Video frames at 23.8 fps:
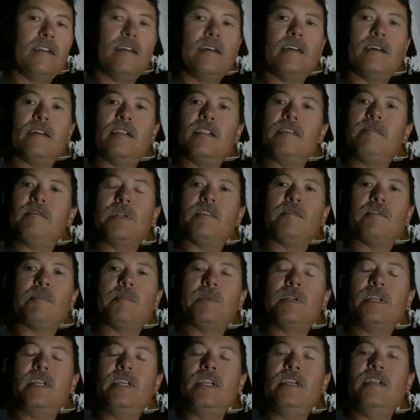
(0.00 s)
I don't even know if I'm
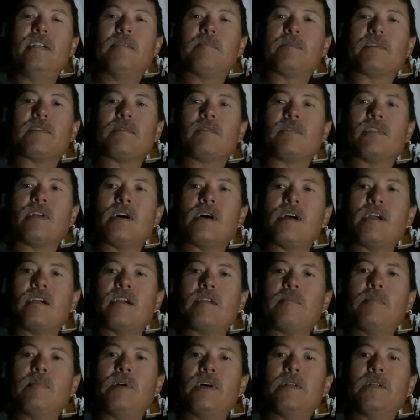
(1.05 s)
going to eat them, so tired.
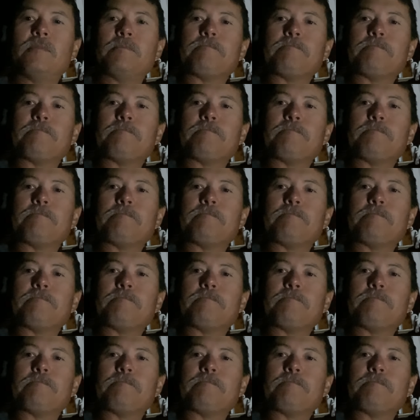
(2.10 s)
But